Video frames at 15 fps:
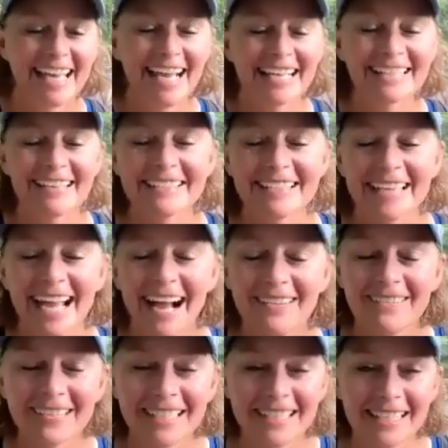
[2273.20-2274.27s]
Yeah, because I was like, how
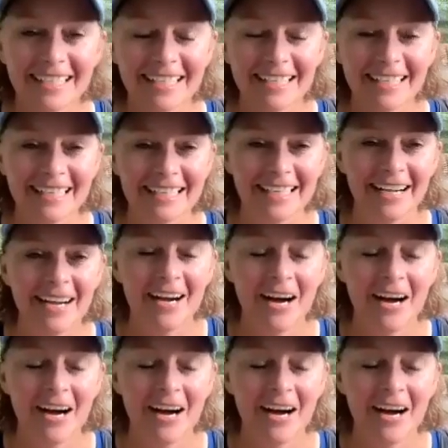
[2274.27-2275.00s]
am I going to get like